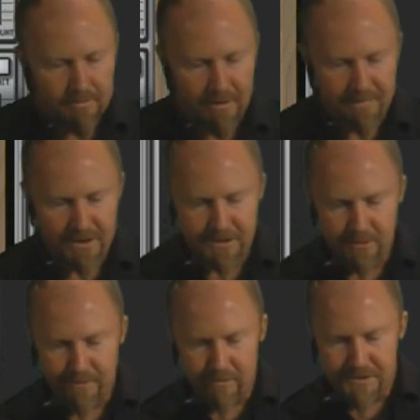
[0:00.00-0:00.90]
But because
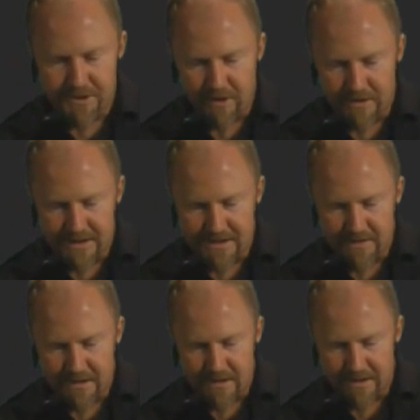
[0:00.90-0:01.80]
we've also got these
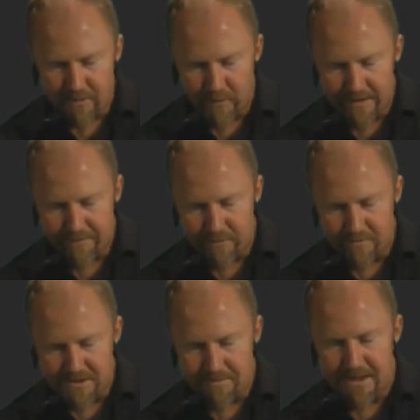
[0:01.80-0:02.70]
other kind of
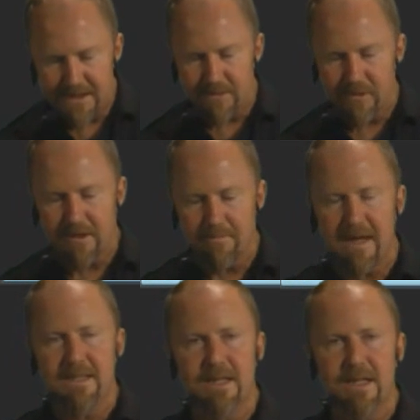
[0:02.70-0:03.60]
waveforms, it means that we can
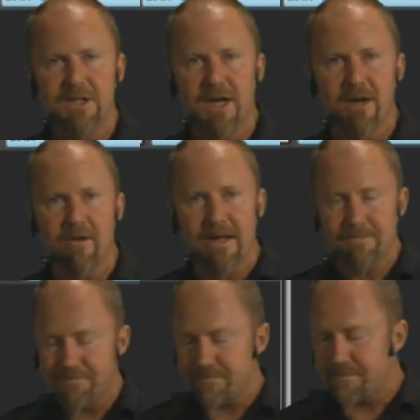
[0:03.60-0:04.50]
basically generate
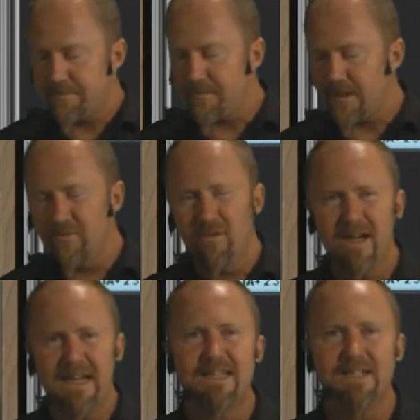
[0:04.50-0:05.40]

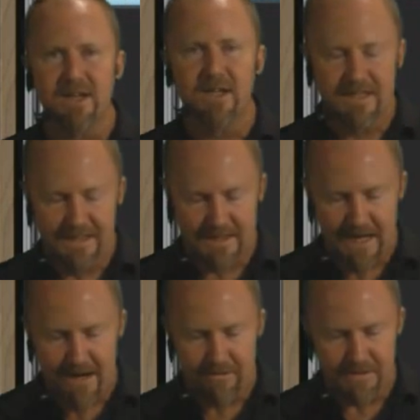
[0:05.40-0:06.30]
really dirty
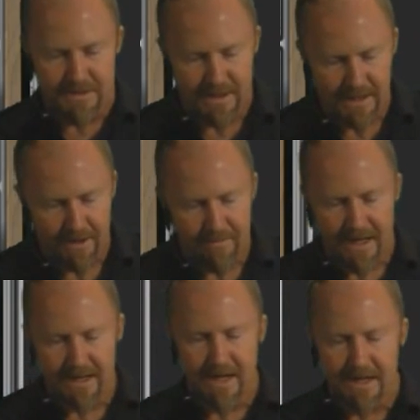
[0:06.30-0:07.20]
sounds
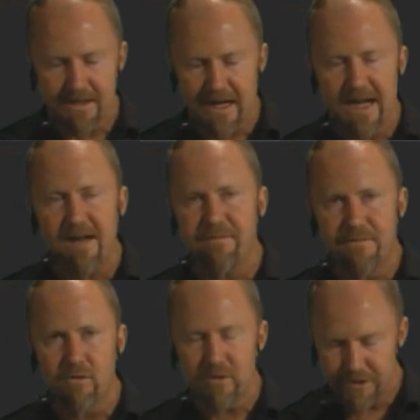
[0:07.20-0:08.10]
and have
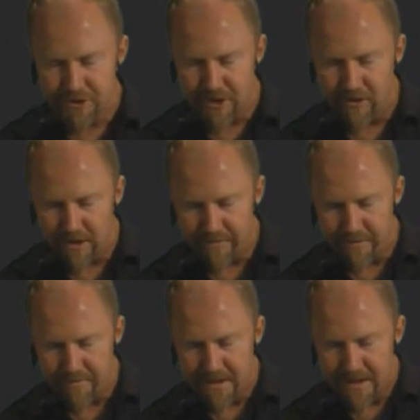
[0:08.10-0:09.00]
full control over
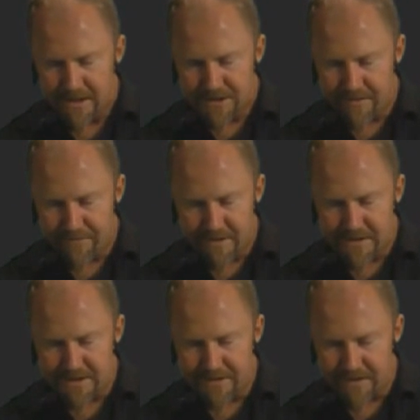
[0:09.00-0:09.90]
them. So for
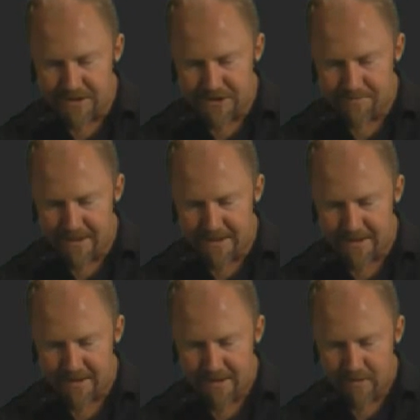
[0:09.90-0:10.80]
instance, if I just
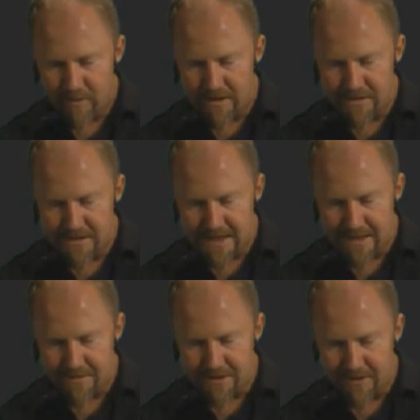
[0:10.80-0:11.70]
pick one of the
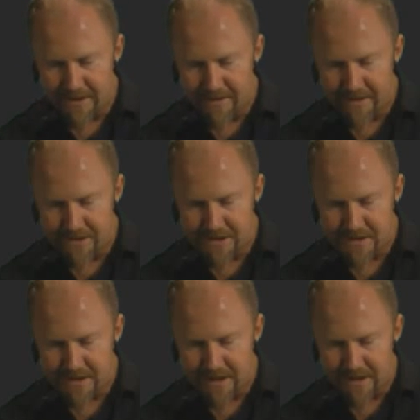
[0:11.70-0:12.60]
sounds on here, and I
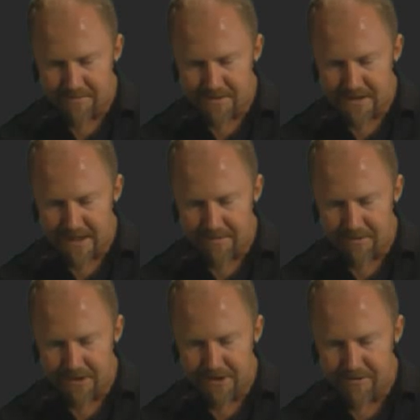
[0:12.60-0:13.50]
just say I'm
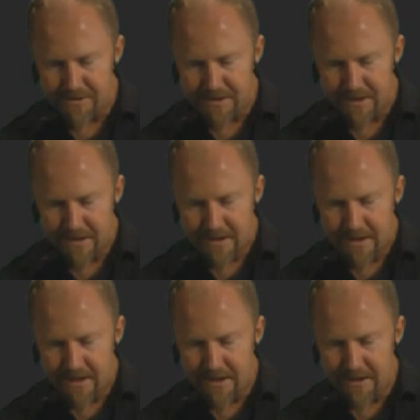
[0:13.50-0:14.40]
going to use
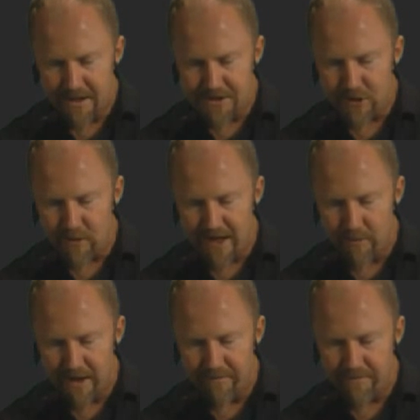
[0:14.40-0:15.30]
a
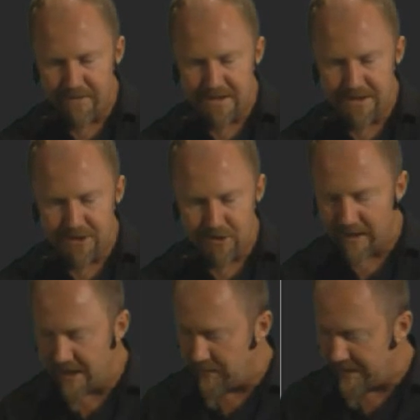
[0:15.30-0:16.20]
square wave, a vintage
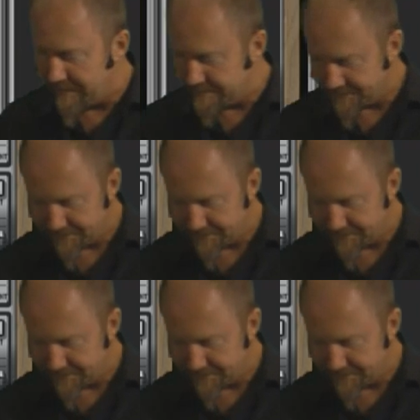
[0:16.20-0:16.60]
square wave.